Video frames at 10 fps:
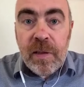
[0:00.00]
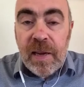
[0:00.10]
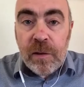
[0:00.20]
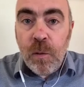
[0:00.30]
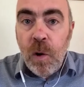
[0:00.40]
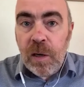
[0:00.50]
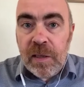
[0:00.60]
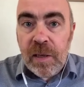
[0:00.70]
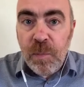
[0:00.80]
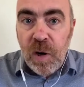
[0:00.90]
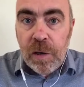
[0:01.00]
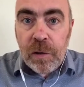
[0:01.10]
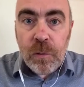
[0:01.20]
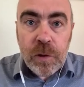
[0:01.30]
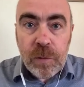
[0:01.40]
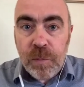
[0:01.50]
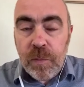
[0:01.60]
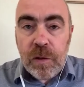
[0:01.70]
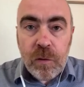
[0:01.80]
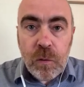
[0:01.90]
that quality mark. So
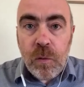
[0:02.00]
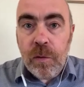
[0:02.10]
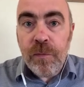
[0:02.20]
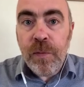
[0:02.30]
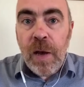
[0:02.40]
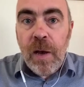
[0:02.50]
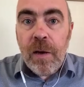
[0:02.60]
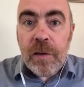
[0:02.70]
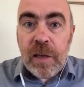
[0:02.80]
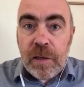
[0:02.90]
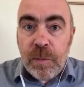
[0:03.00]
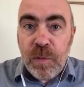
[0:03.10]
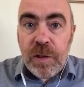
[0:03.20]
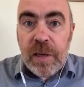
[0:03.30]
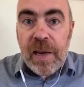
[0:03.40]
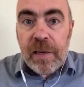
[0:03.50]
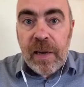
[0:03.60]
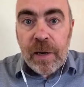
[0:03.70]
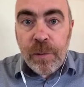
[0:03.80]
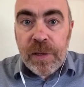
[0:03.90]
it's a sort of assessment and
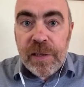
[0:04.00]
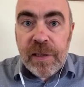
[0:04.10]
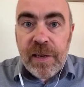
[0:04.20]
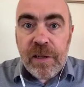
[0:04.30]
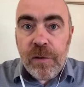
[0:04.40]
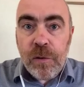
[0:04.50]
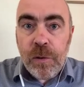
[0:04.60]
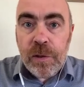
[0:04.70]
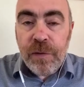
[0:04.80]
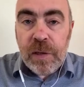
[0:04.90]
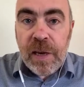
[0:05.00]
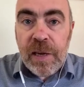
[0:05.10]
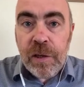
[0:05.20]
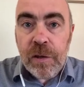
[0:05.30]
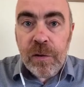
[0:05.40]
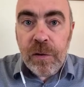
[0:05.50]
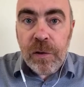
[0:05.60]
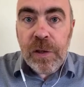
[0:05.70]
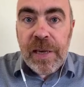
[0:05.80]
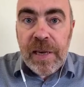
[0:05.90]
accreditation certification
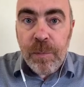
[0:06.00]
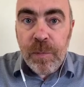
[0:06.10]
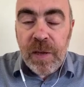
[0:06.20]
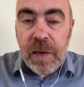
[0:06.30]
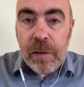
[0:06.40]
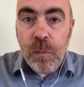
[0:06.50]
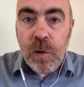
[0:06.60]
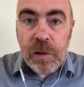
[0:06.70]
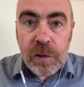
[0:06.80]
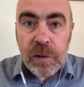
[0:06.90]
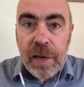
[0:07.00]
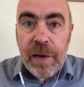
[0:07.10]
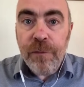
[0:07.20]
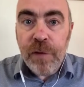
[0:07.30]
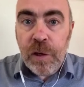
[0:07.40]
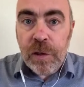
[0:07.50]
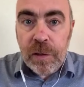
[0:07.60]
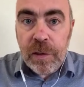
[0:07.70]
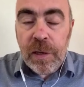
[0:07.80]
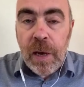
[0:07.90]
scheme that was
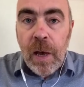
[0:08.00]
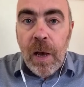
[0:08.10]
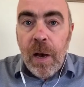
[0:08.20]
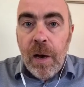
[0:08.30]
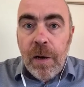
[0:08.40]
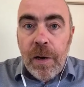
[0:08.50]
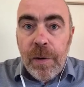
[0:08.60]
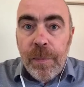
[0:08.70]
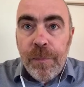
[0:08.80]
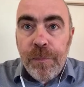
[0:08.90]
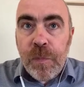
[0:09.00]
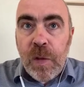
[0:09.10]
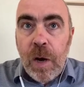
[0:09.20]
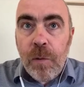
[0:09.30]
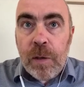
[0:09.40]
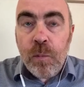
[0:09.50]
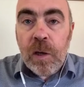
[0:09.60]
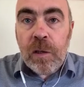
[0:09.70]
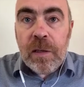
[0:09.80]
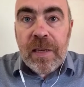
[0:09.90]
envisioned. Now, it
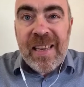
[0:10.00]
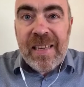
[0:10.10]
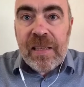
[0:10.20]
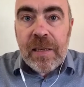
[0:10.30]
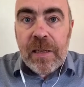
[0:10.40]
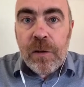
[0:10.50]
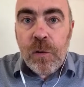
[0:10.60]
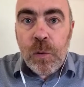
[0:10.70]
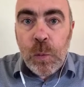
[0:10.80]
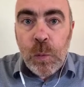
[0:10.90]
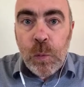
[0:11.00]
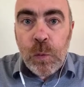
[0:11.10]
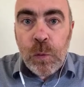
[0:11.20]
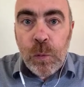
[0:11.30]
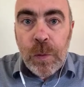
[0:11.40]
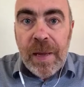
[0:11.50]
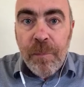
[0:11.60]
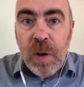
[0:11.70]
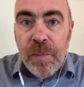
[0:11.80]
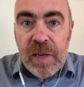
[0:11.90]
wasn't easy to
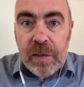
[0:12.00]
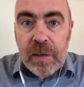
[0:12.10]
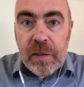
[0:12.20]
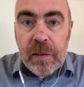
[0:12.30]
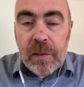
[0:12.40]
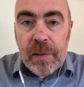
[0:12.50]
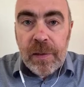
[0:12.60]
implement it.